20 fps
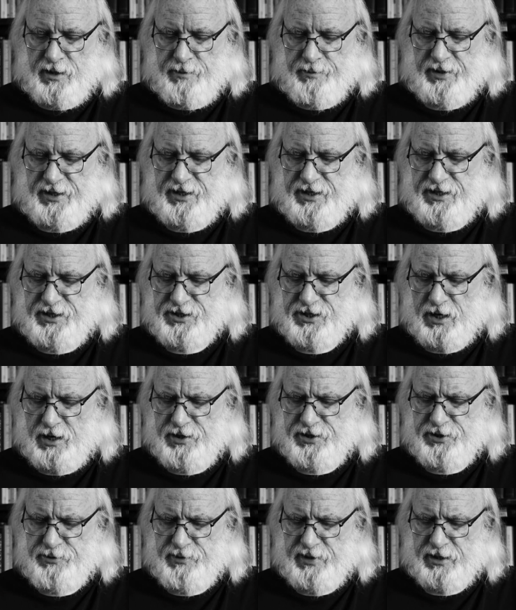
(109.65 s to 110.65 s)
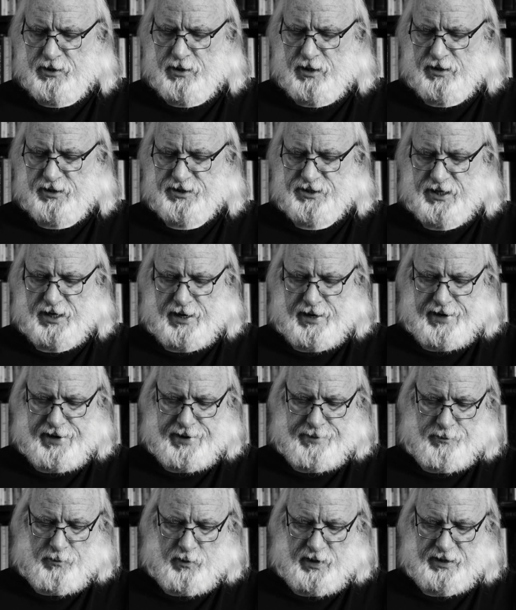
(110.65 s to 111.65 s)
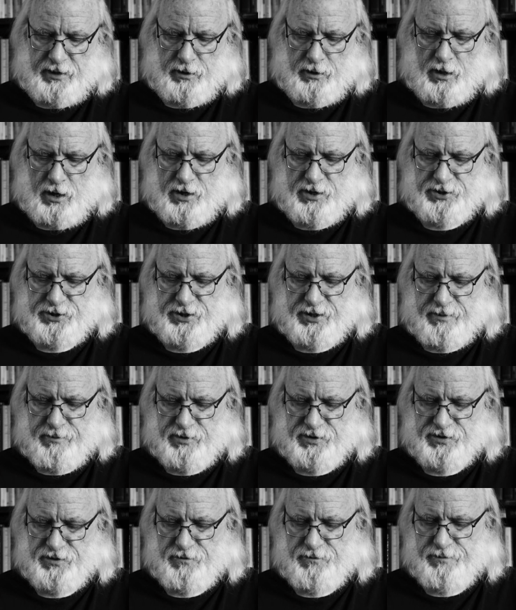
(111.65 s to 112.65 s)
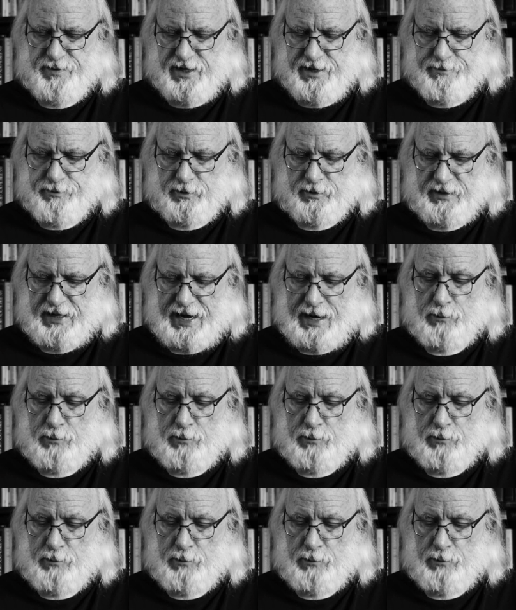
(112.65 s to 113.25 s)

But it is hard to recall a time when large numbers of people